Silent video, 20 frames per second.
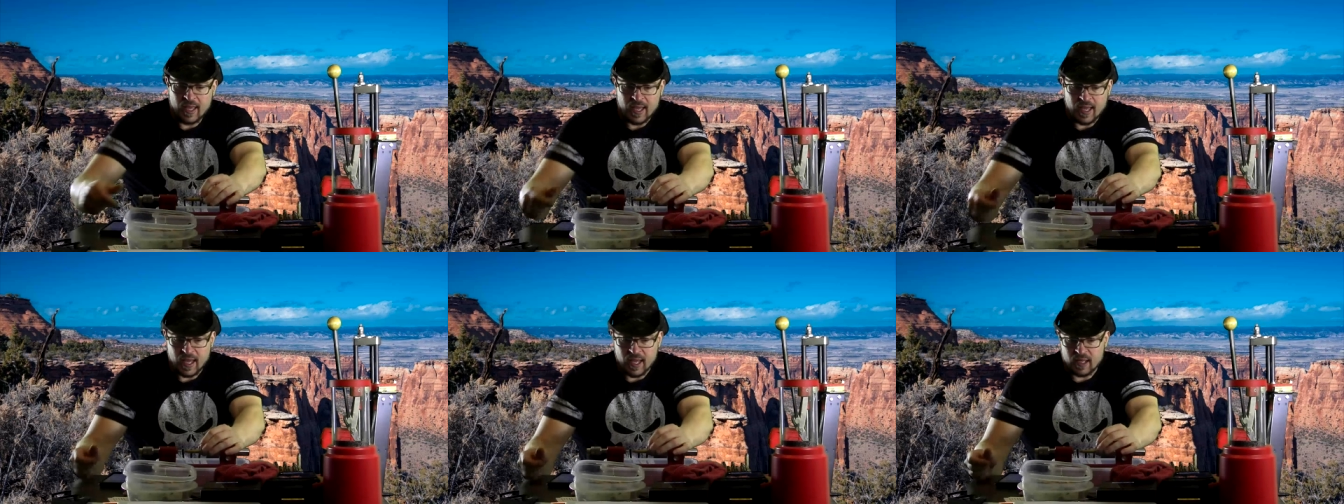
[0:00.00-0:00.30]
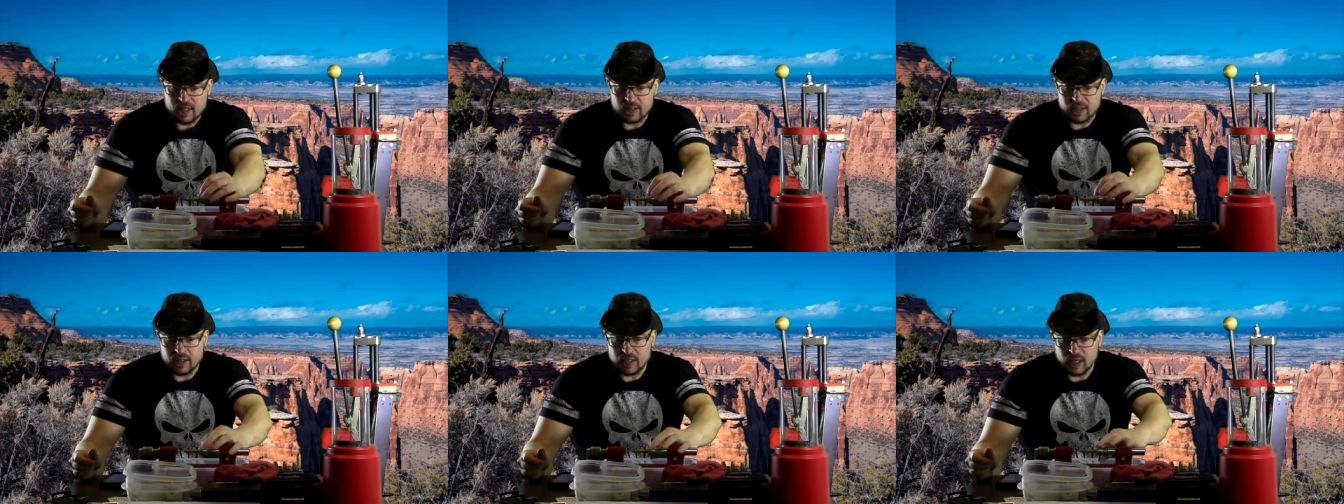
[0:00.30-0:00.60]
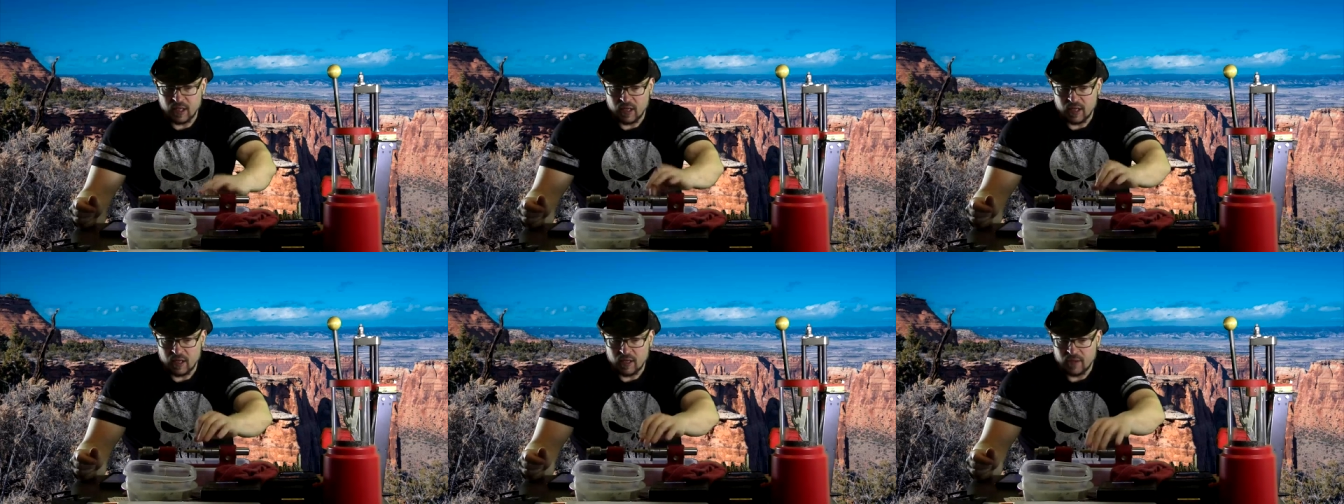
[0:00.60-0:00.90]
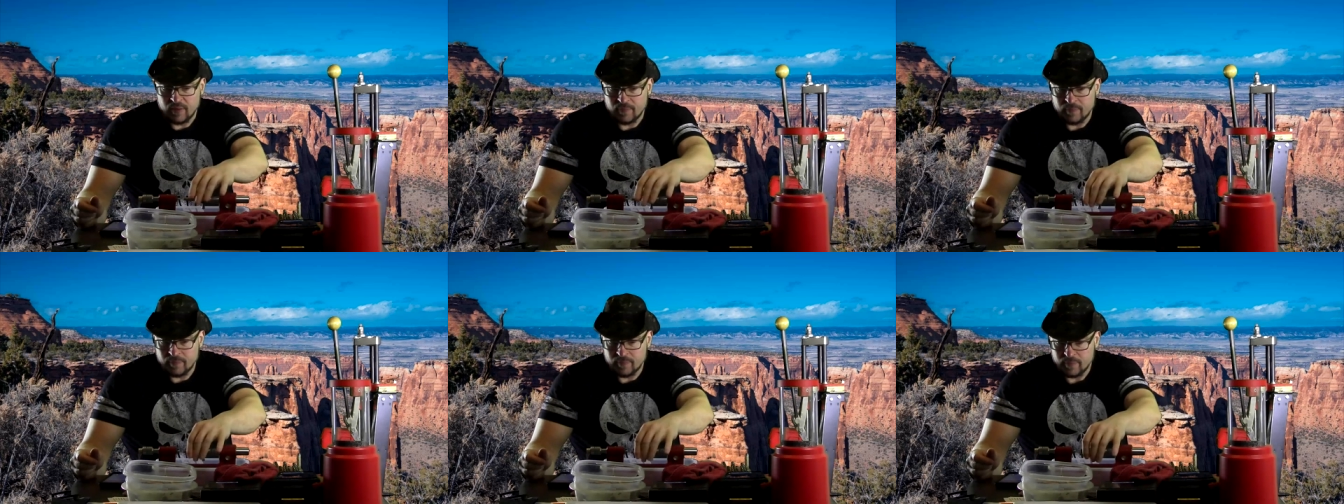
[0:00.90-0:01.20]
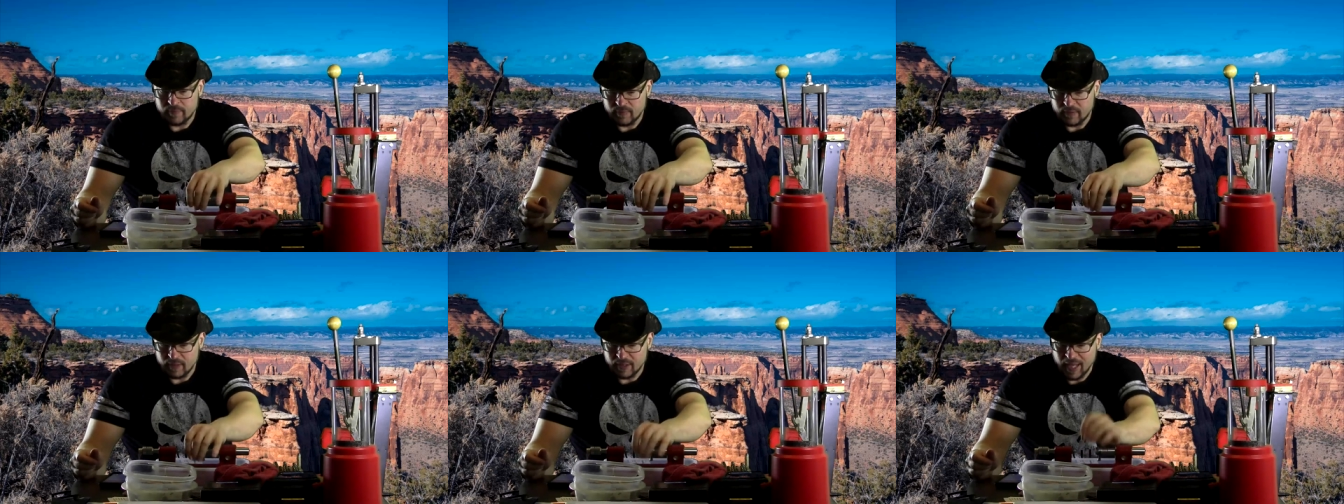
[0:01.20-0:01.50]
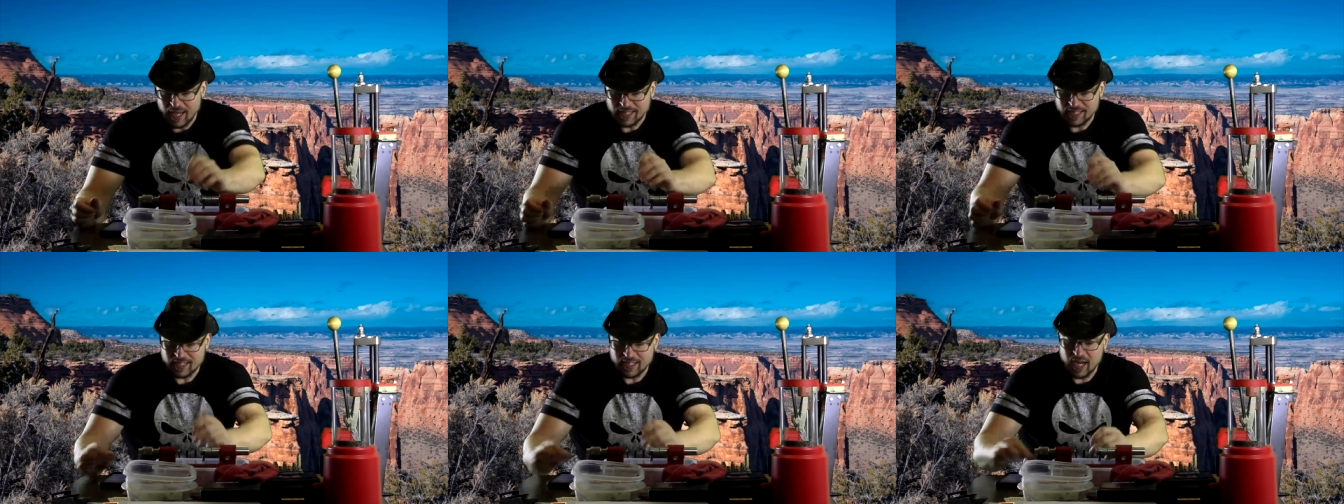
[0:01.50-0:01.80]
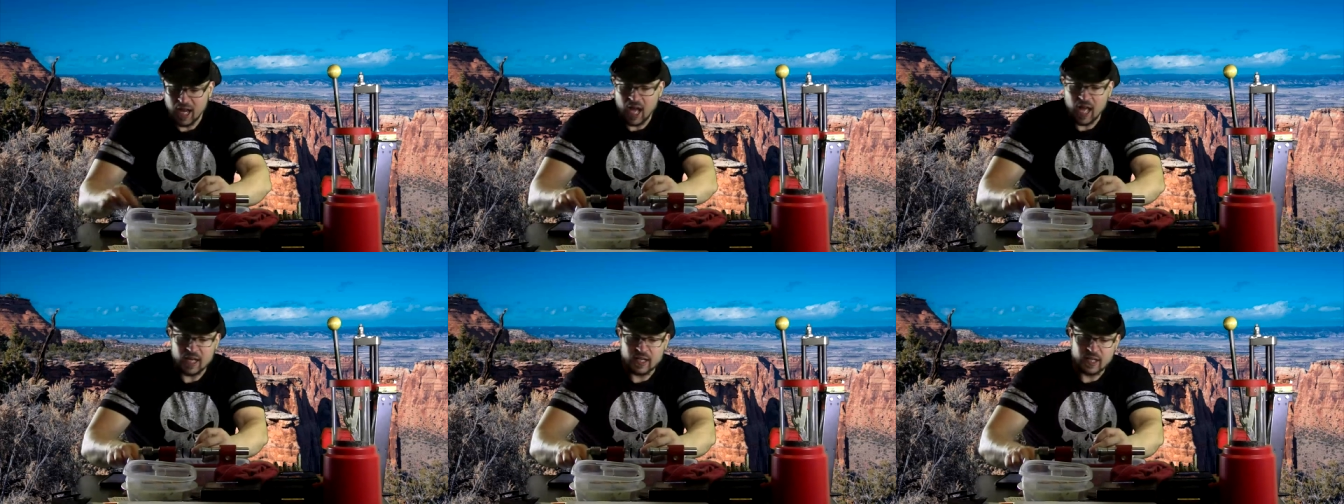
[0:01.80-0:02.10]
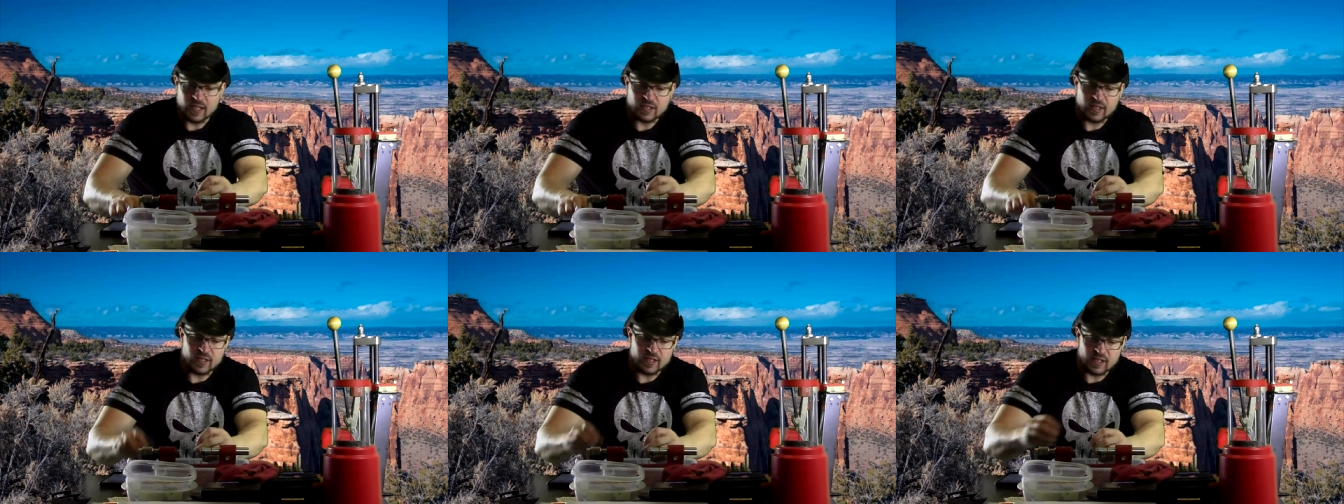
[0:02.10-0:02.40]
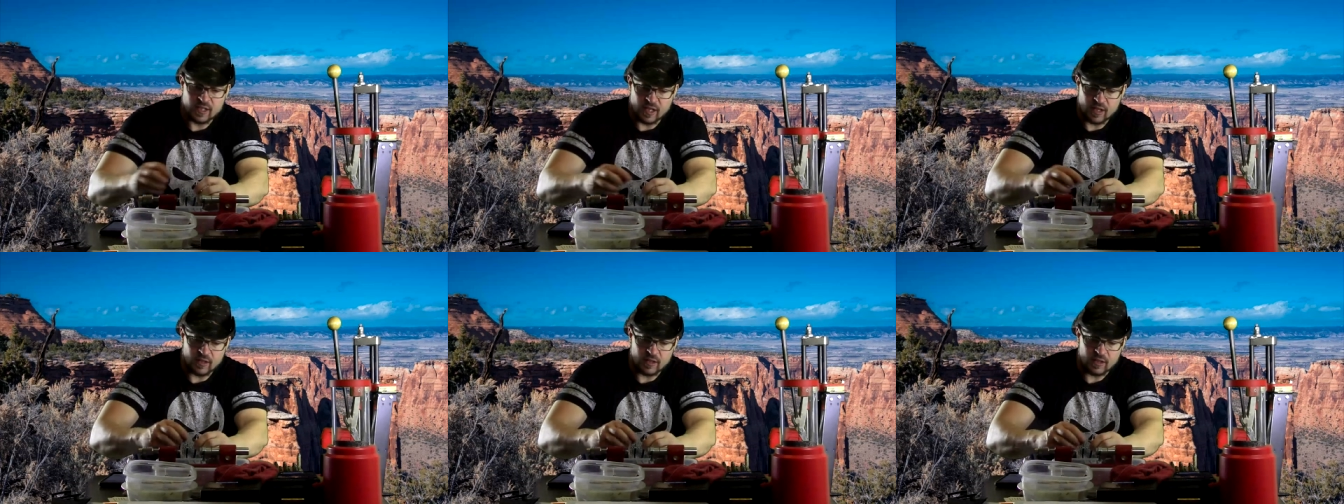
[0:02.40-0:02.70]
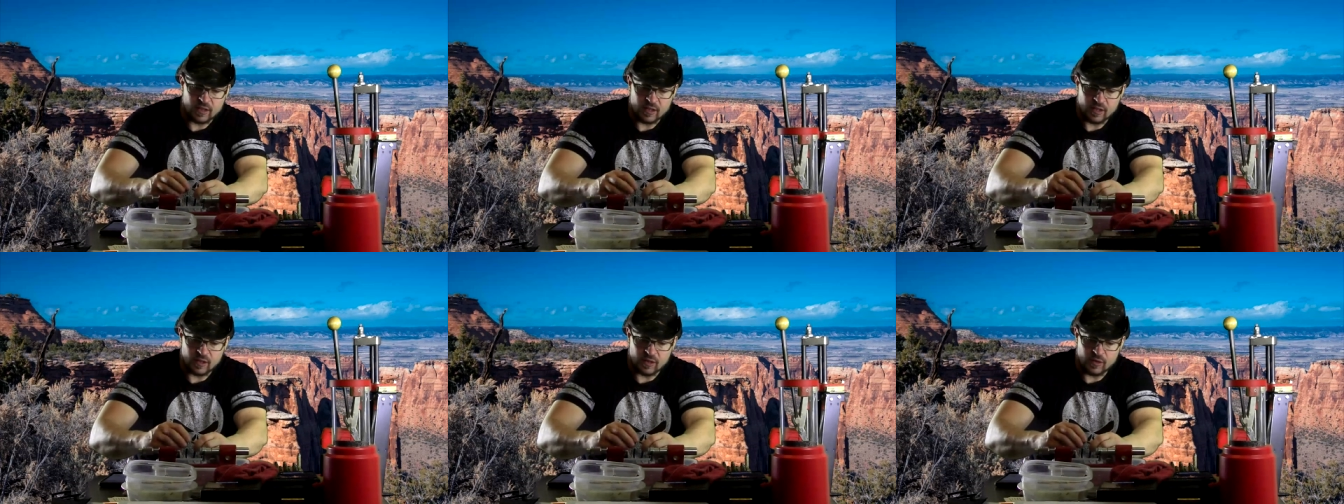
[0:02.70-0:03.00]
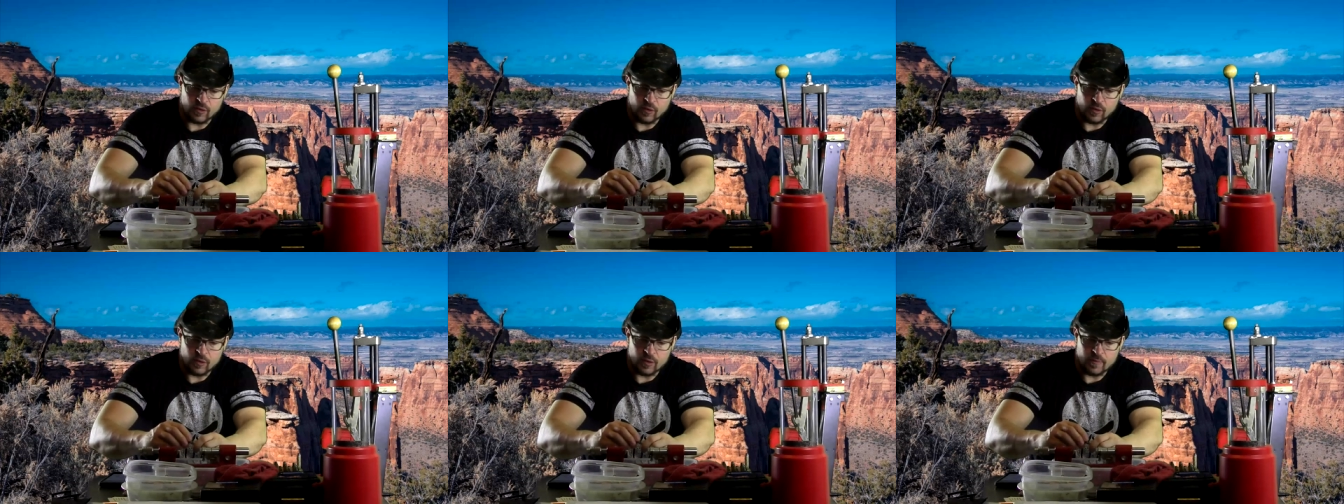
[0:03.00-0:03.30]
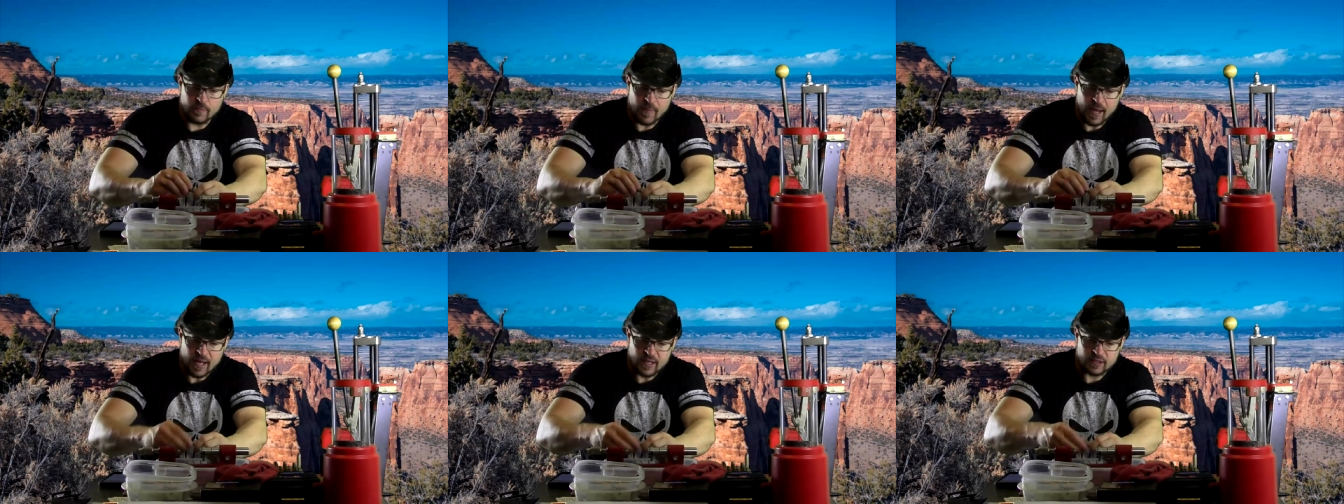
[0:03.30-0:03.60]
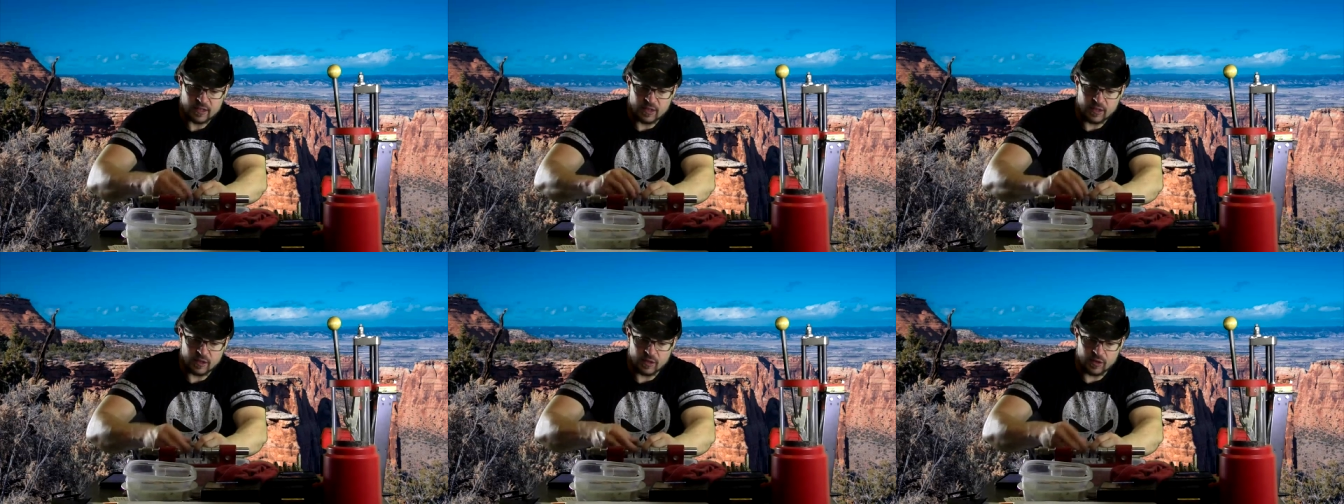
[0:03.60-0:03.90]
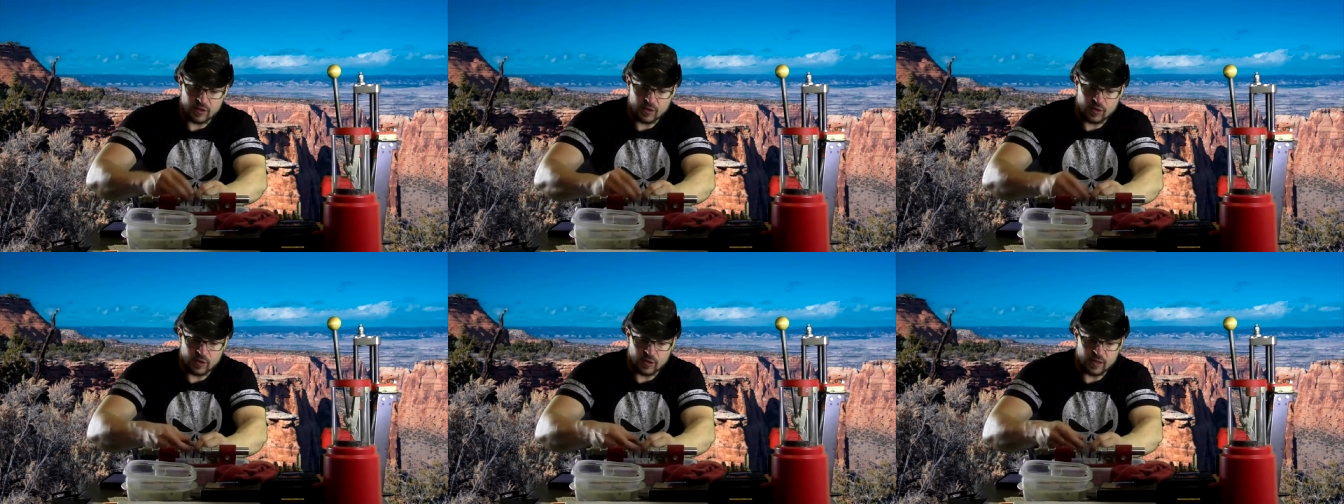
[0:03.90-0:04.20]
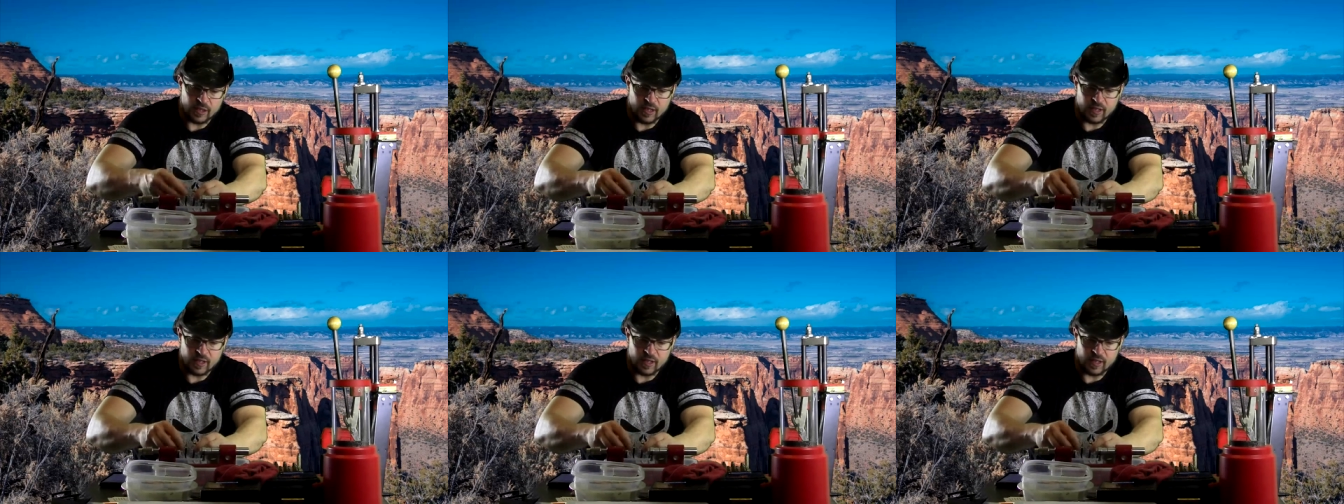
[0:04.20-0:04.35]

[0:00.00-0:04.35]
And uh, that's not necessarily a good masculine look.